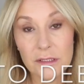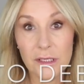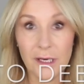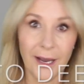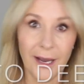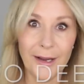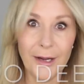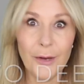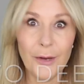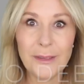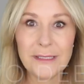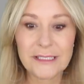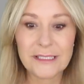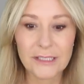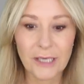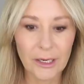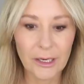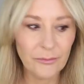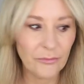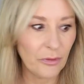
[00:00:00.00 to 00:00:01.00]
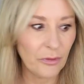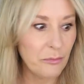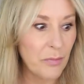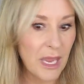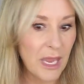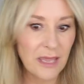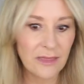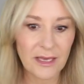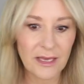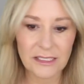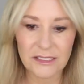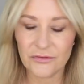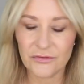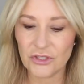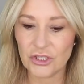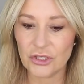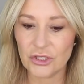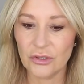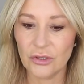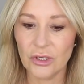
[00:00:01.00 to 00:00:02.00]
I know it's time for me, that's
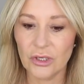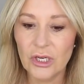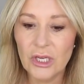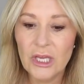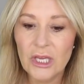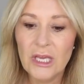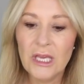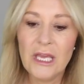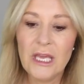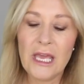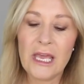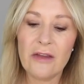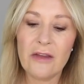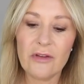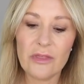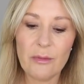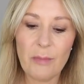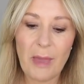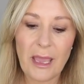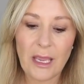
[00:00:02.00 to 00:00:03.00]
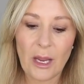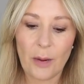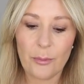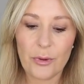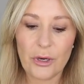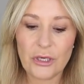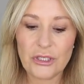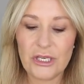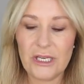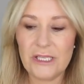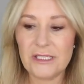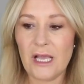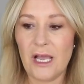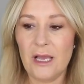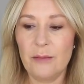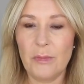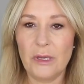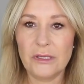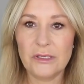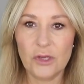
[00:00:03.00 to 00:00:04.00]
for sure. Here are the makeup brushes
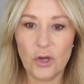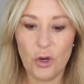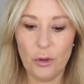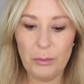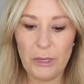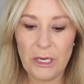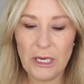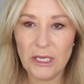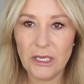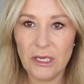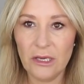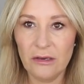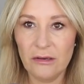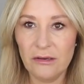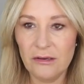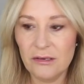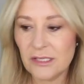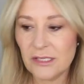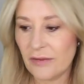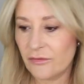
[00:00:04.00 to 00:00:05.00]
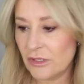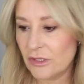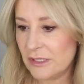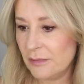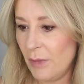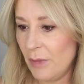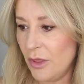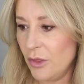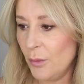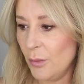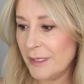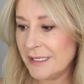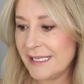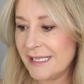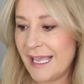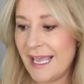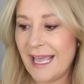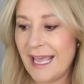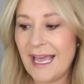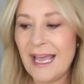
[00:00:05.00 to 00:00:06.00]
I most commonly use. I've got some other ones
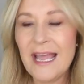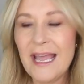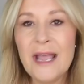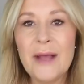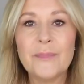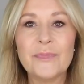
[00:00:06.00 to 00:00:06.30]
here.